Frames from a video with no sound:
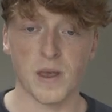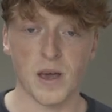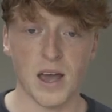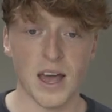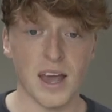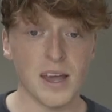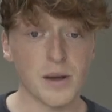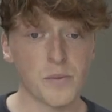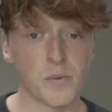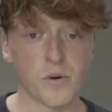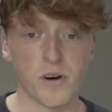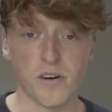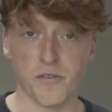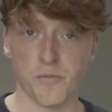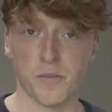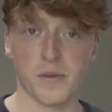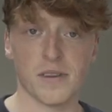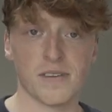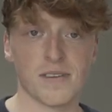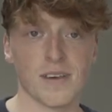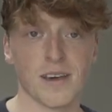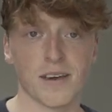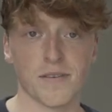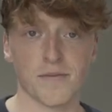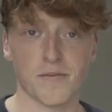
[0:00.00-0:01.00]
A, what I've been
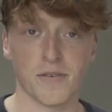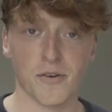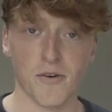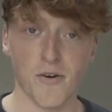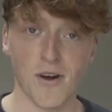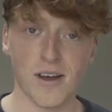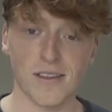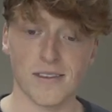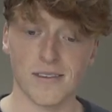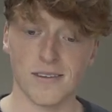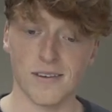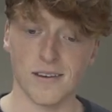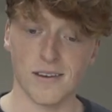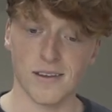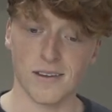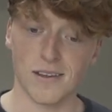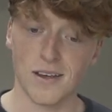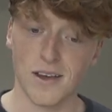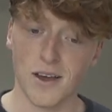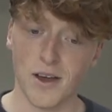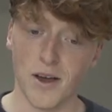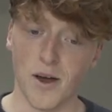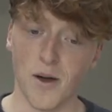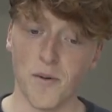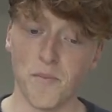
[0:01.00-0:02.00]
taking for granted,
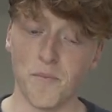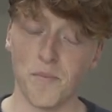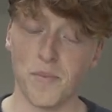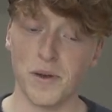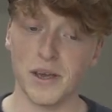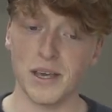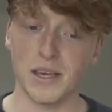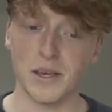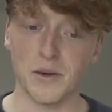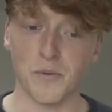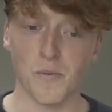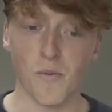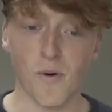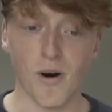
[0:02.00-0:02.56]
and B,